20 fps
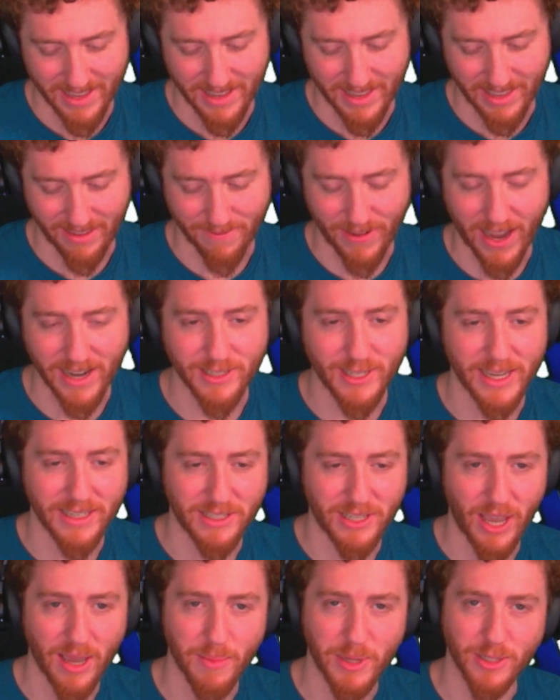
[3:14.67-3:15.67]
if I
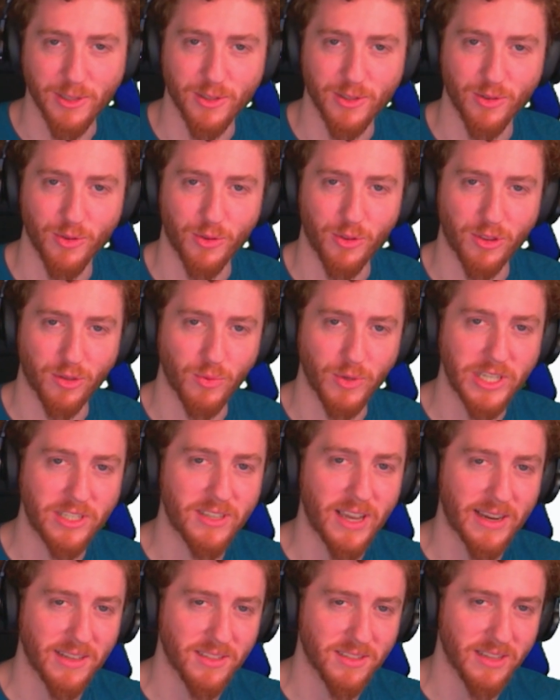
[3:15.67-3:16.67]
take damage, 3
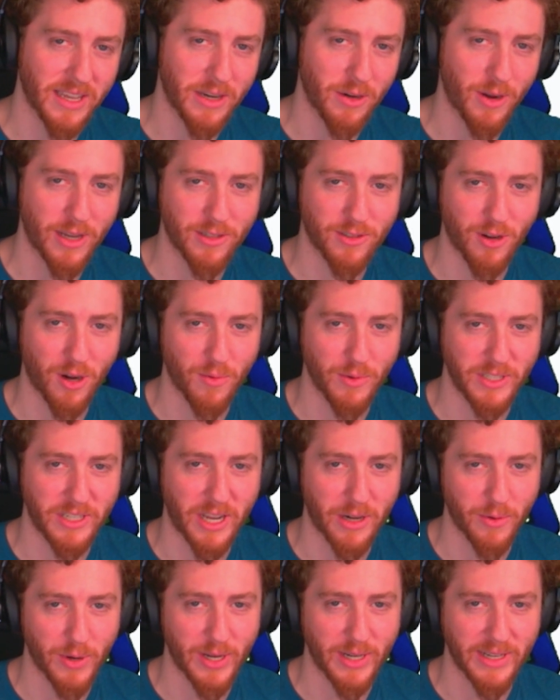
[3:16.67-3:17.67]
seconds later I start
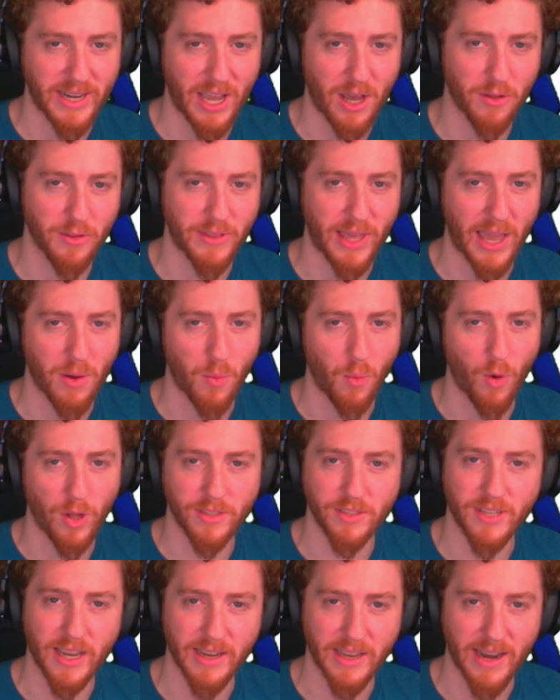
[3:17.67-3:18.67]
regenerating health, and
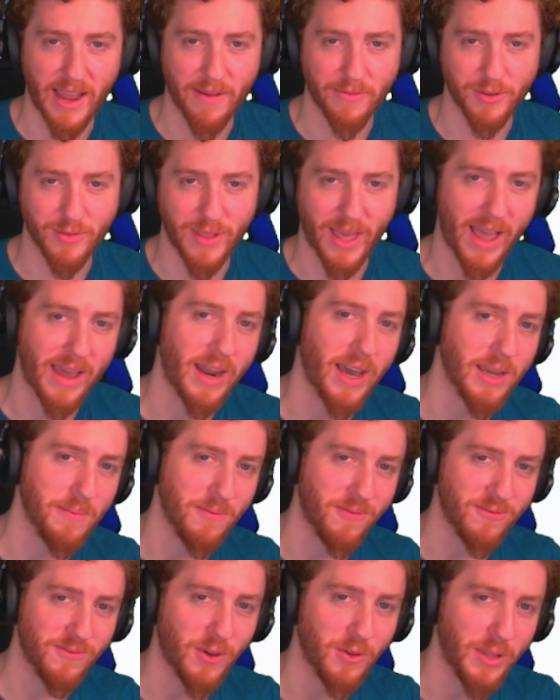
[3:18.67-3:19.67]
1 second after that I
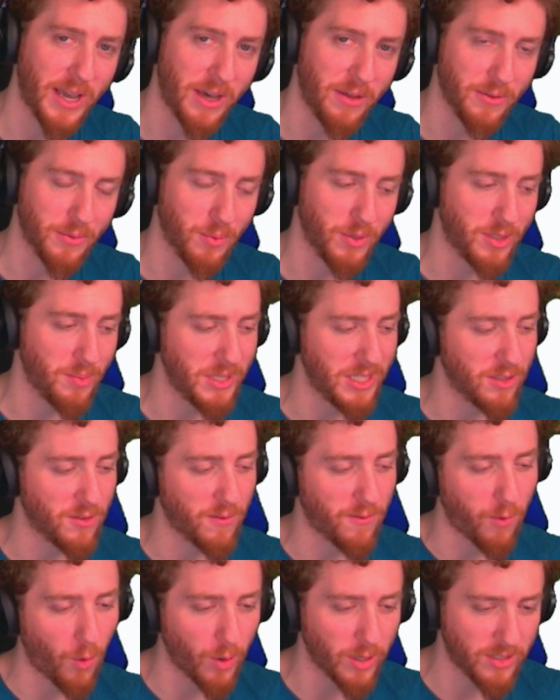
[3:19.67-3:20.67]
am full health, which means
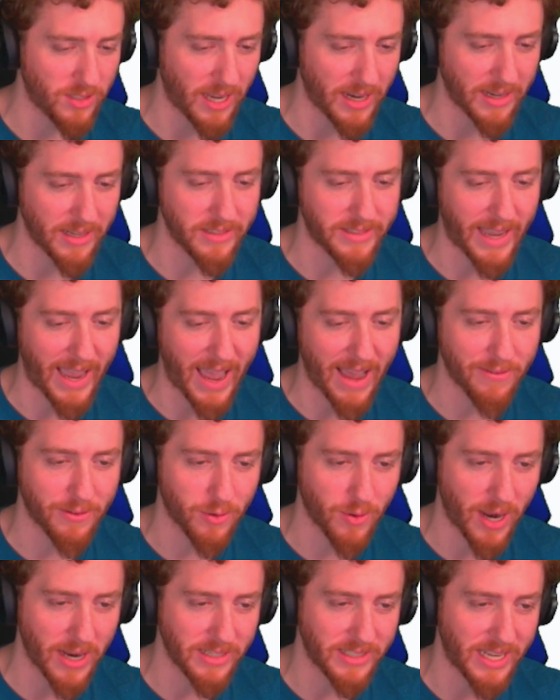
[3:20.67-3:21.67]
4 seconds
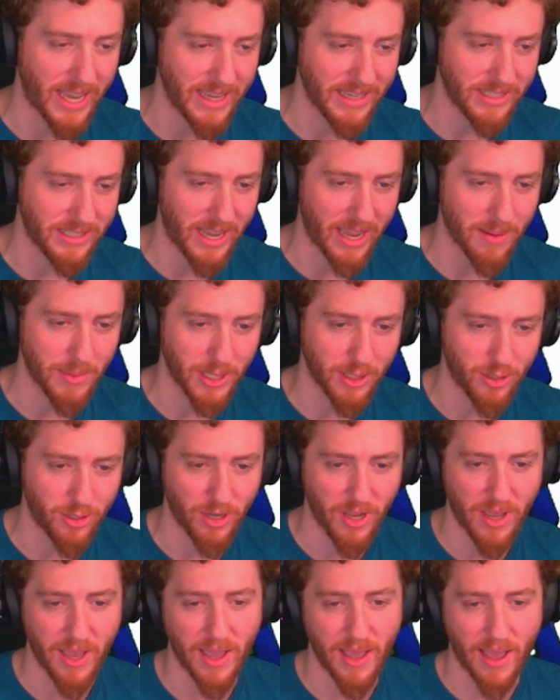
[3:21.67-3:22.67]
after I take
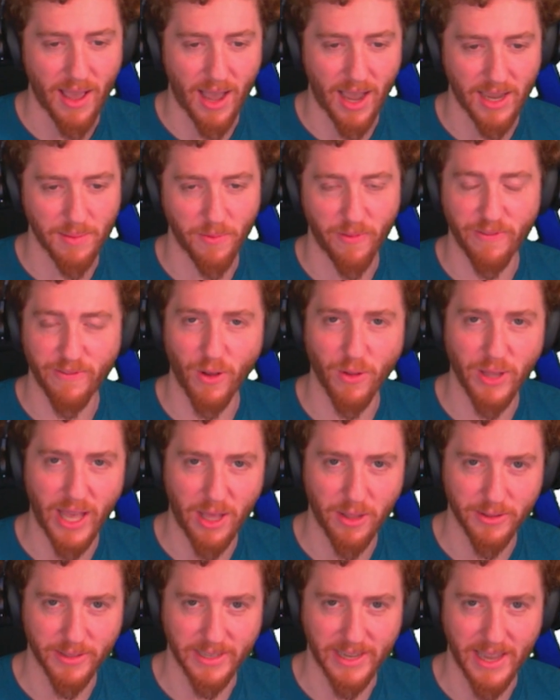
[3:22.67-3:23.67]
damage I am full
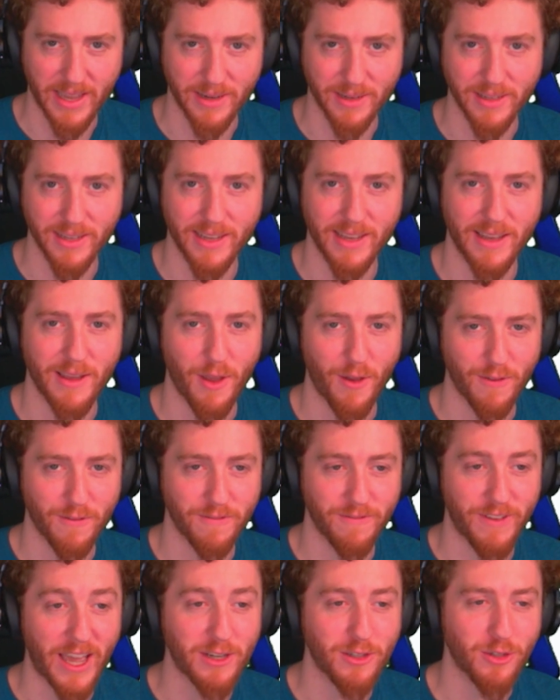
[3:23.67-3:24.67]
health again.
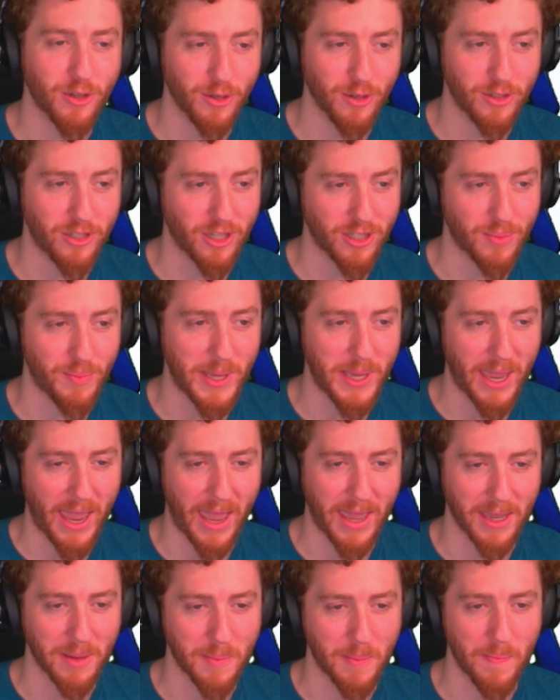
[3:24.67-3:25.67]
Venture just
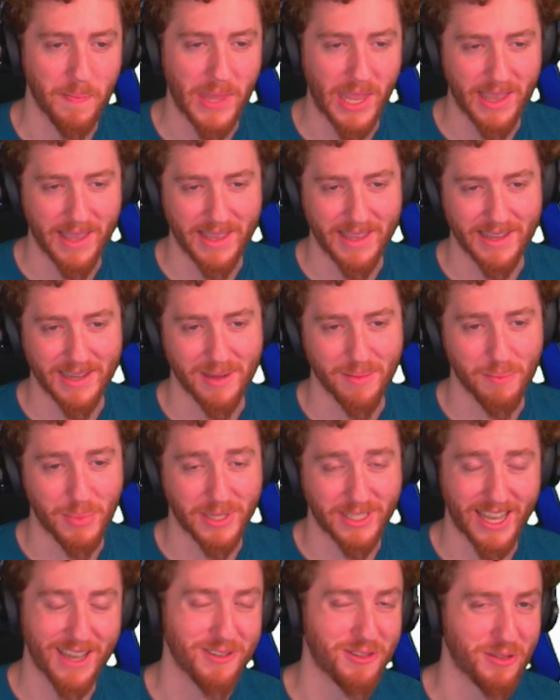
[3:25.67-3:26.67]
became
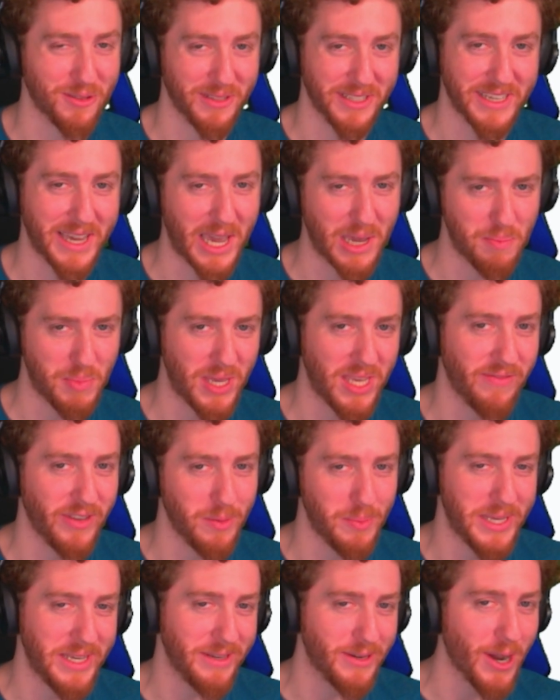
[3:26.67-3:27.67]
potentially a
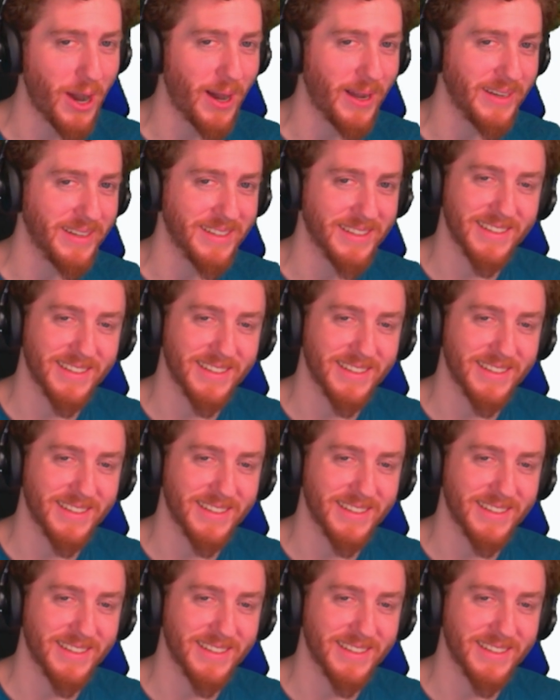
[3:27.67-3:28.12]
PvP god.